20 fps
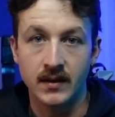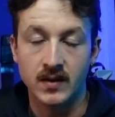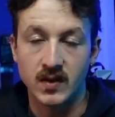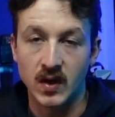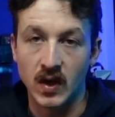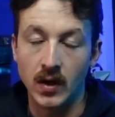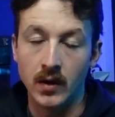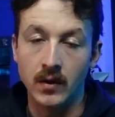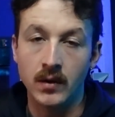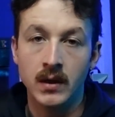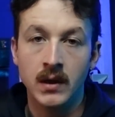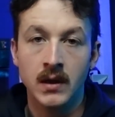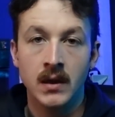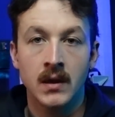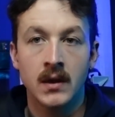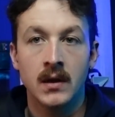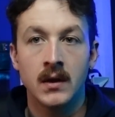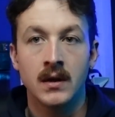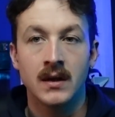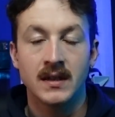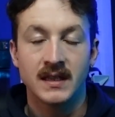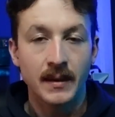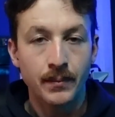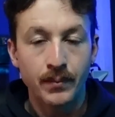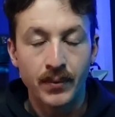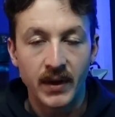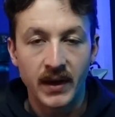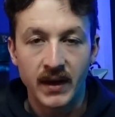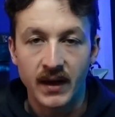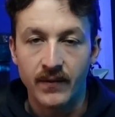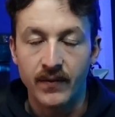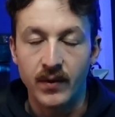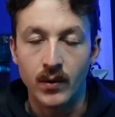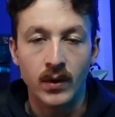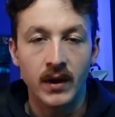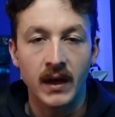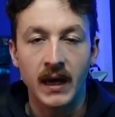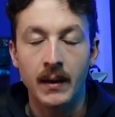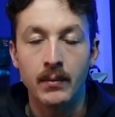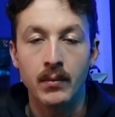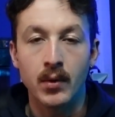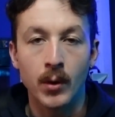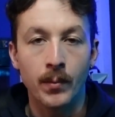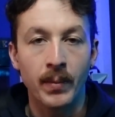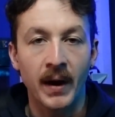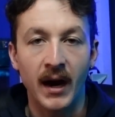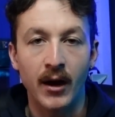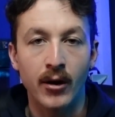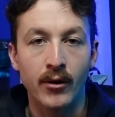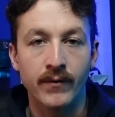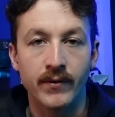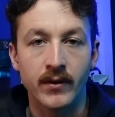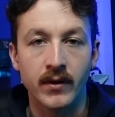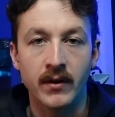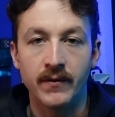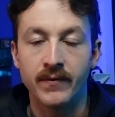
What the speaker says: So simply, if you want to get more powerful,